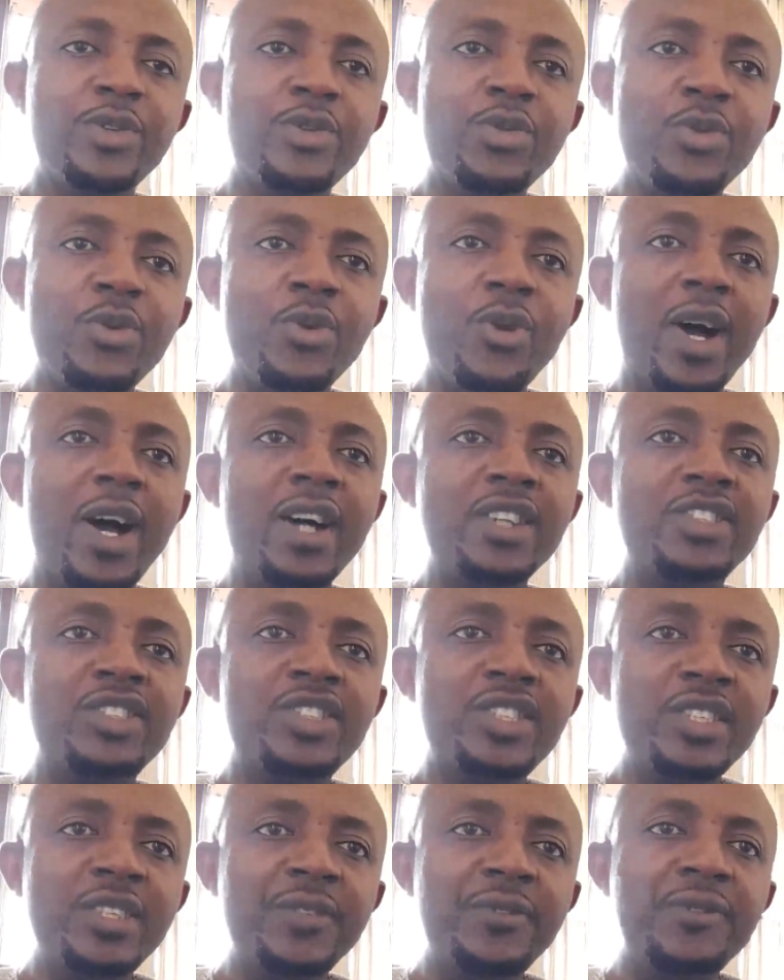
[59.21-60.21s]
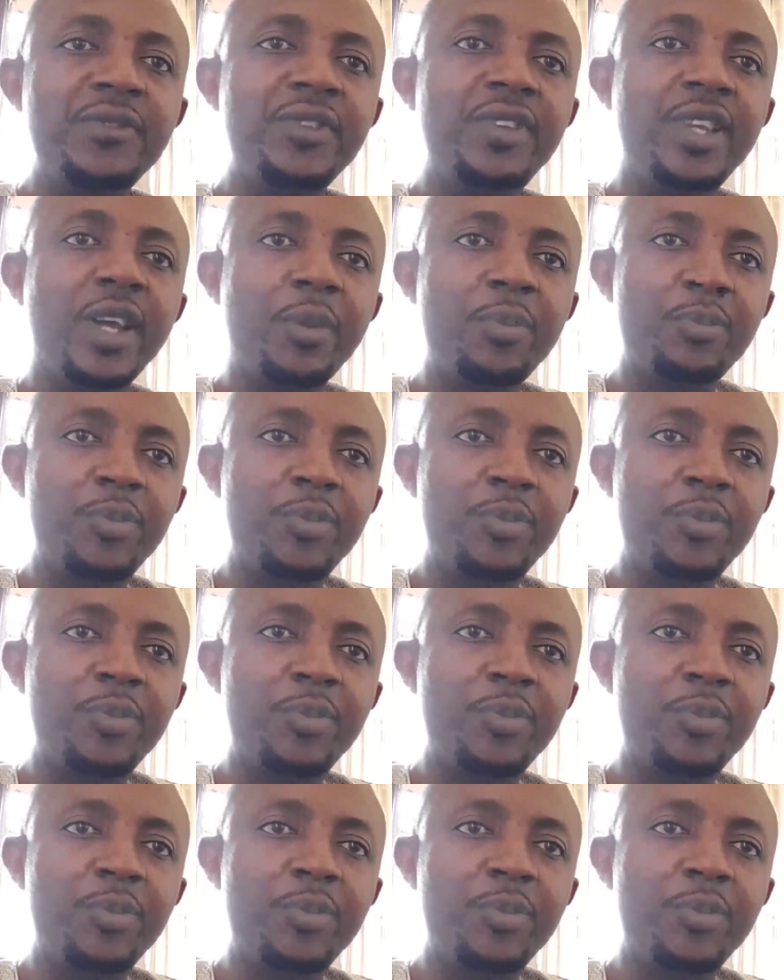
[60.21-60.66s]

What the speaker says: to achieve their